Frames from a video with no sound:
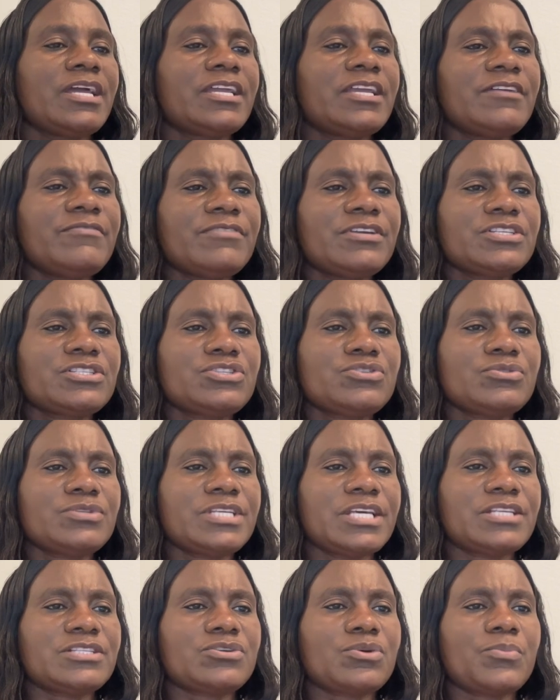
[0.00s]
Giving
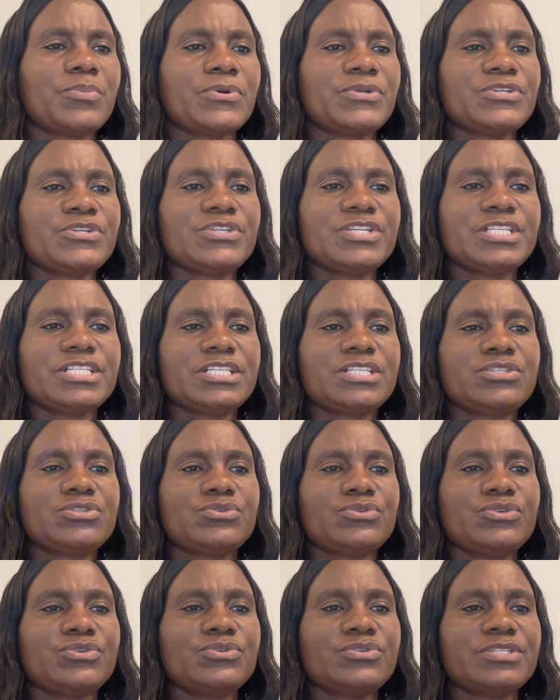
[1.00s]
students opportunities
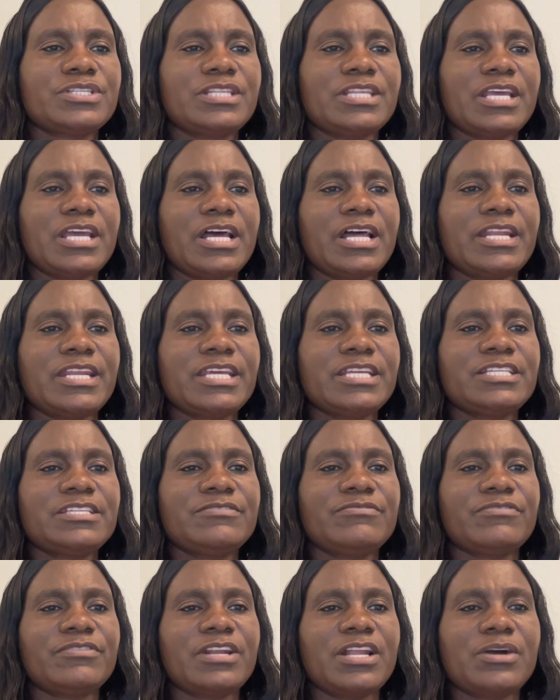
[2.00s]
to use their
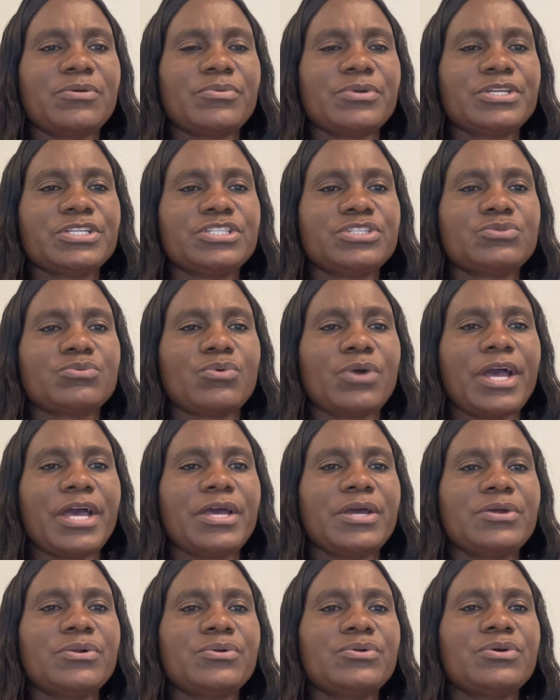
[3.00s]
native language
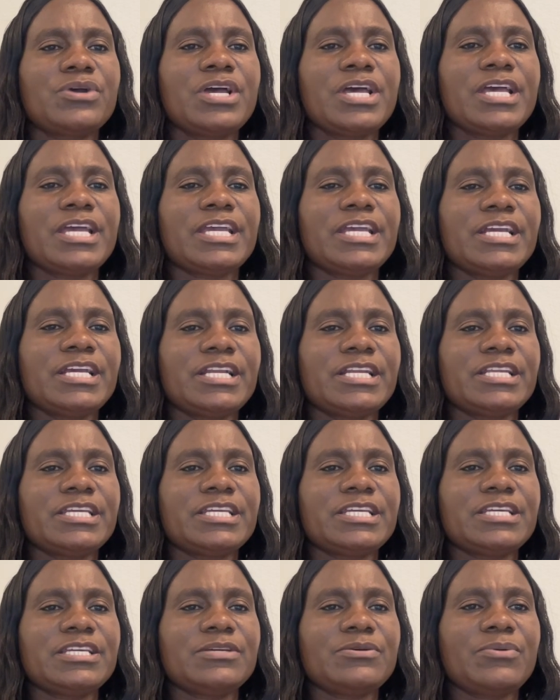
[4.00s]
while
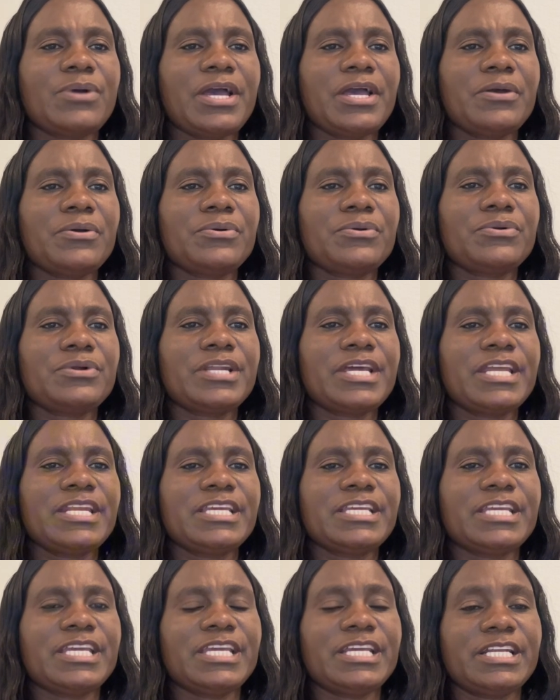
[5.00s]

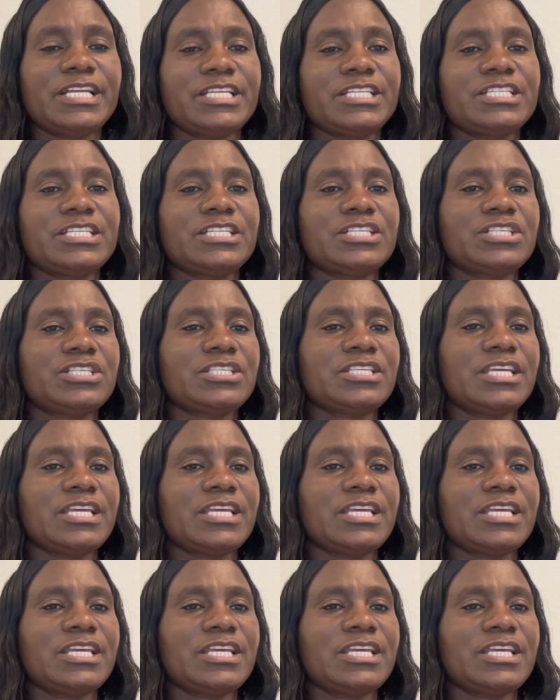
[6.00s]
learning English is